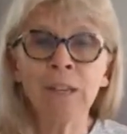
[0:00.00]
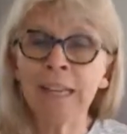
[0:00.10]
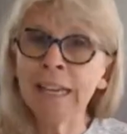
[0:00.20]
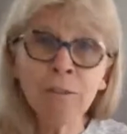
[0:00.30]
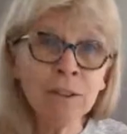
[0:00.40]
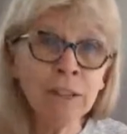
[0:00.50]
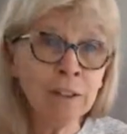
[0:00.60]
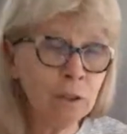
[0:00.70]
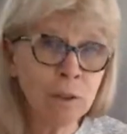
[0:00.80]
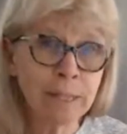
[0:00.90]
even
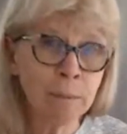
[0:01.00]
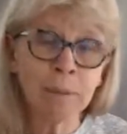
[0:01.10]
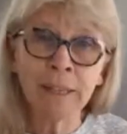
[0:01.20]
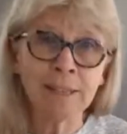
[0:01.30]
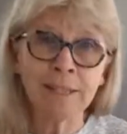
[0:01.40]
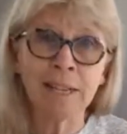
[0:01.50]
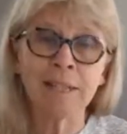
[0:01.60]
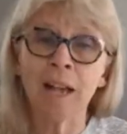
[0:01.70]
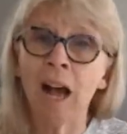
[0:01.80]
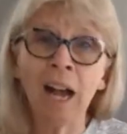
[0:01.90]
if you're somebody that
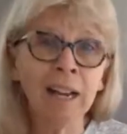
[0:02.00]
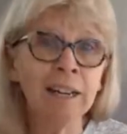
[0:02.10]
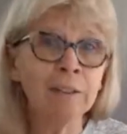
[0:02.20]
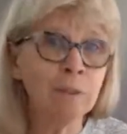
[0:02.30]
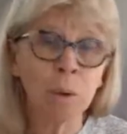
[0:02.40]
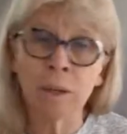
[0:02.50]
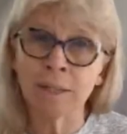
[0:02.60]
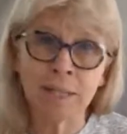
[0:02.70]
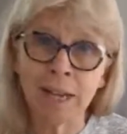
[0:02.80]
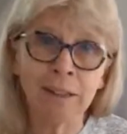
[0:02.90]
says, I never want
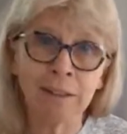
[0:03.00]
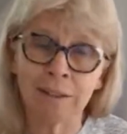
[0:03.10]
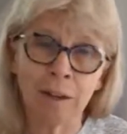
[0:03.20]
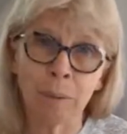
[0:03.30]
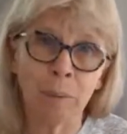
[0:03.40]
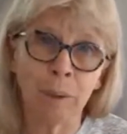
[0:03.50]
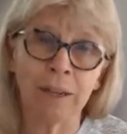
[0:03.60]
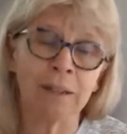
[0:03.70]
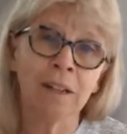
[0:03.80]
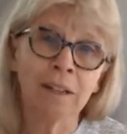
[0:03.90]
to sell
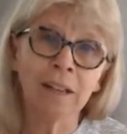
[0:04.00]
Tupperware,